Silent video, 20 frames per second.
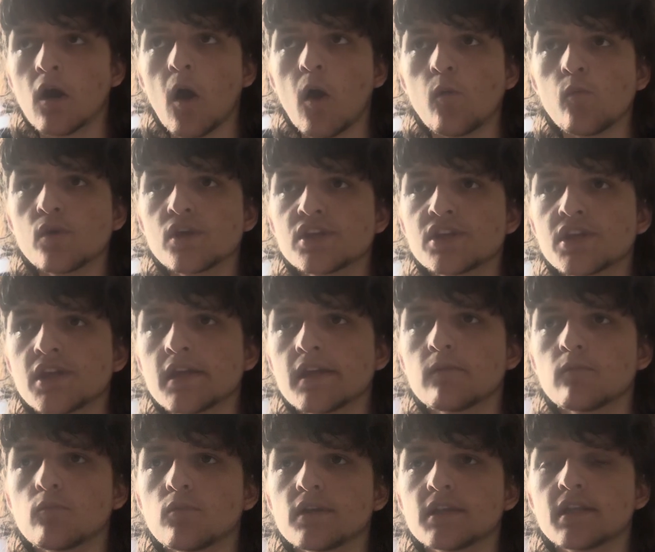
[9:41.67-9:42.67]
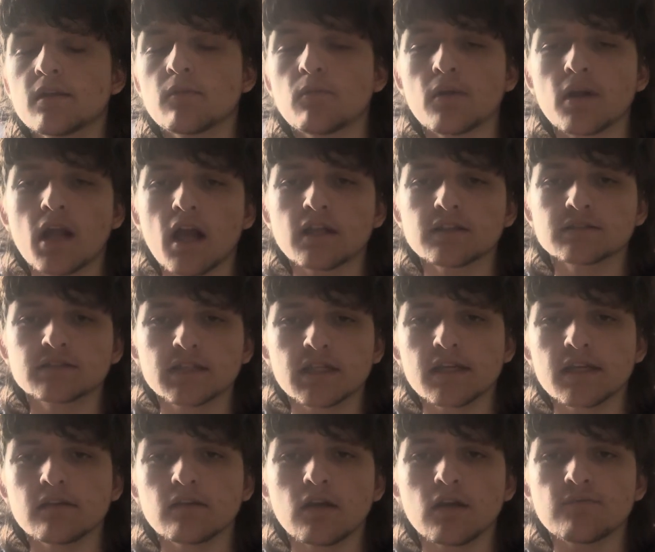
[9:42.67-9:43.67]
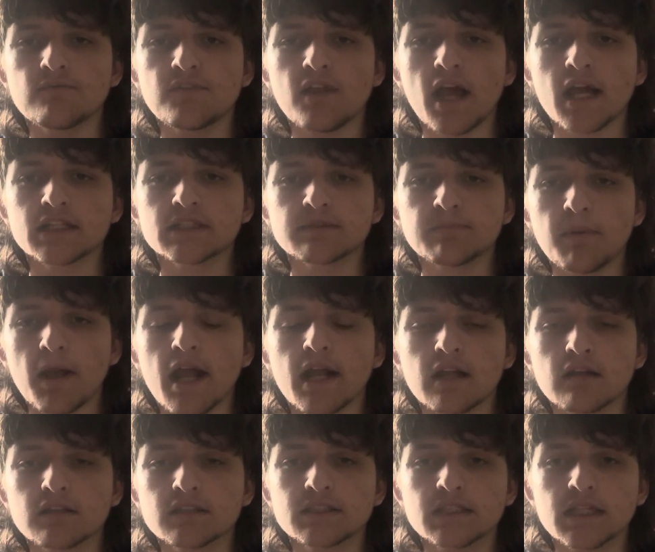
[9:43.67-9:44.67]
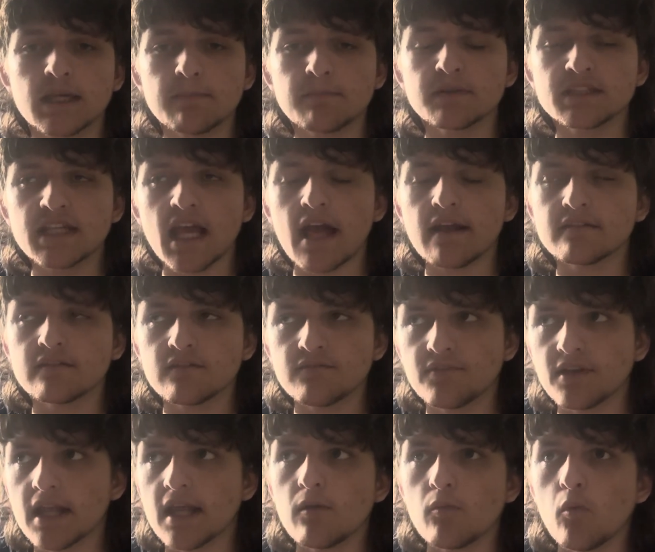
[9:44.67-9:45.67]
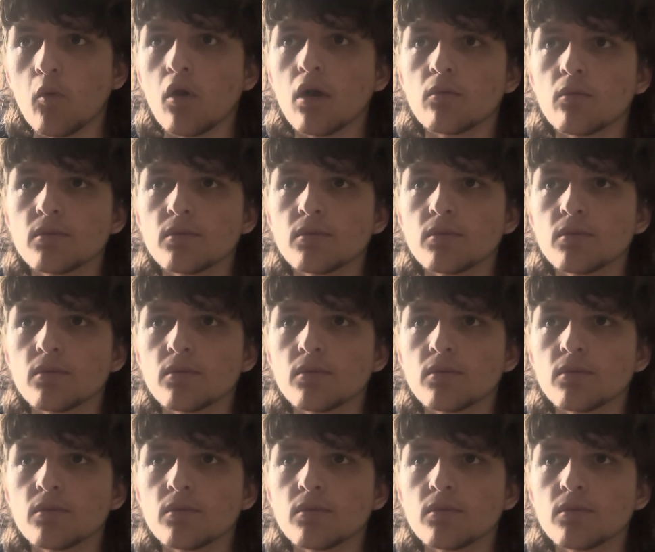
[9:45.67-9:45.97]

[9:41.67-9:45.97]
And we can't see the flashback to see me side of any war.